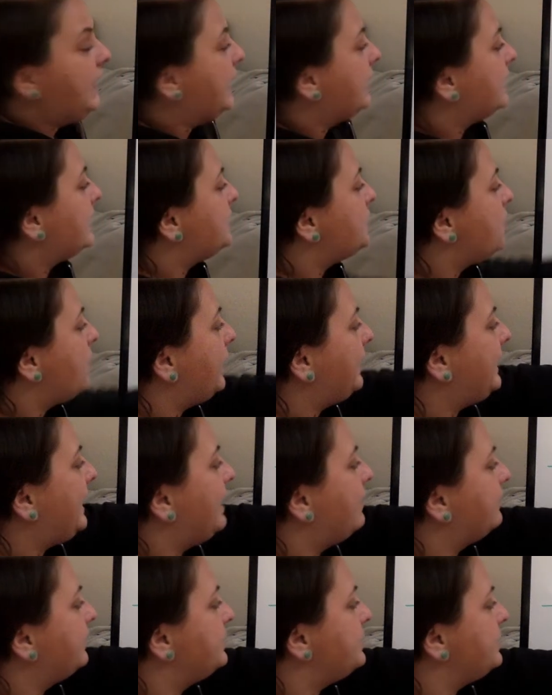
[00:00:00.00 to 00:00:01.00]
And I know I
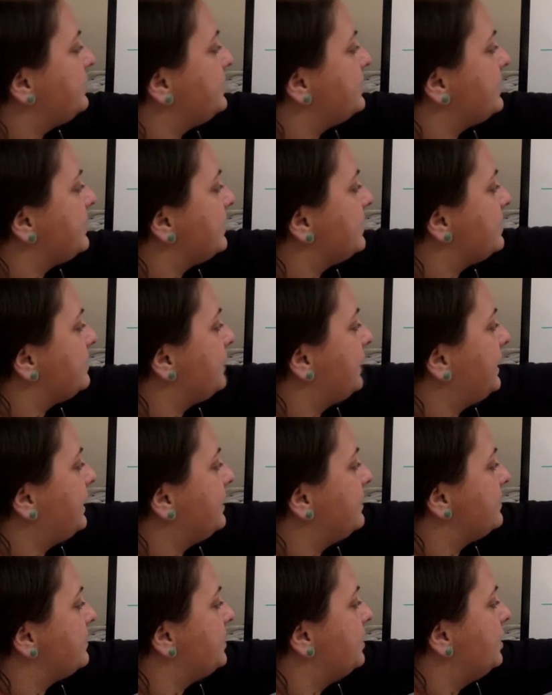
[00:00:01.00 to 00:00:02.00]
can't reduce this
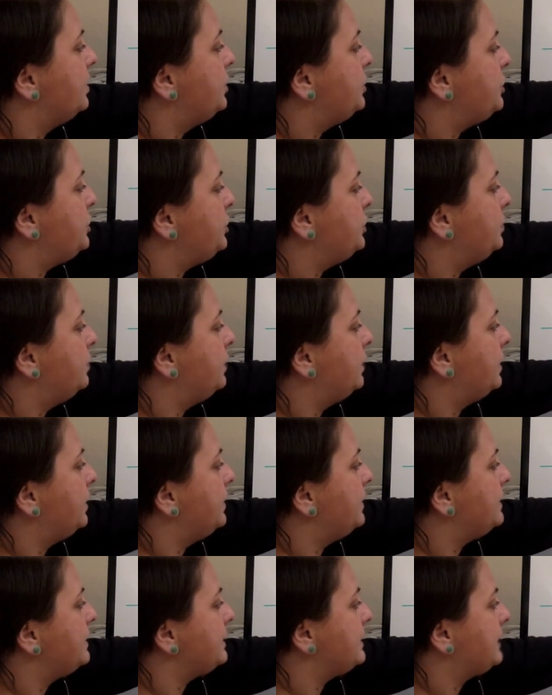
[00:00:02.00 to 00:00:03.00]
because 2 will go
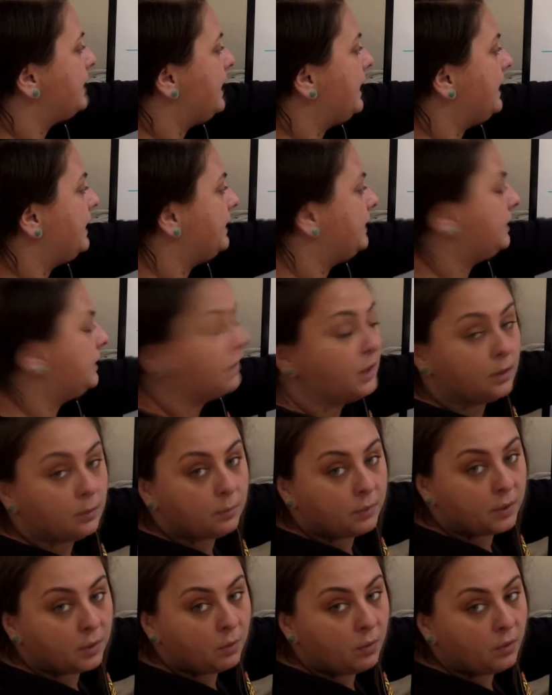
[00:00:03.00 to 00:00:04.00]
into 10,
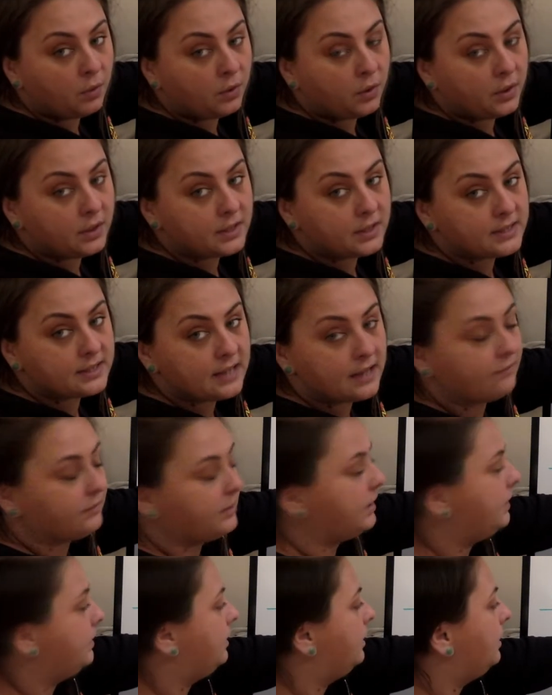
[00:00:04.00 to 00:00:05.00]
but it won't go into
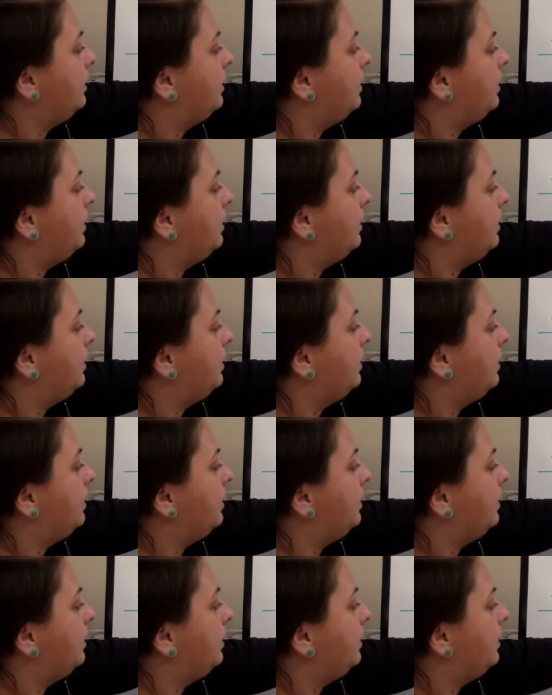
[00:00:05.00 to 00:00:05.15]
7.